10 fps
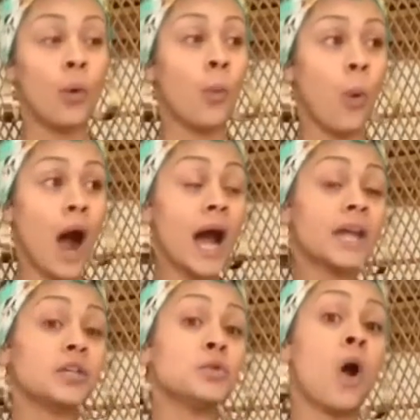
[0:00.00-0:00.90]

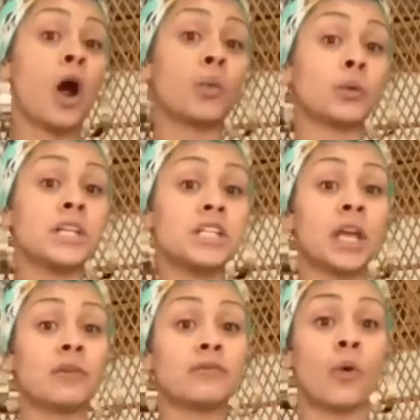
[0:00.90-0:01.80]
why you are
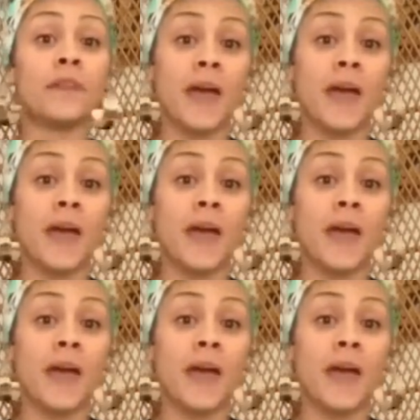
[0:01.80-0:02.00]
reaching for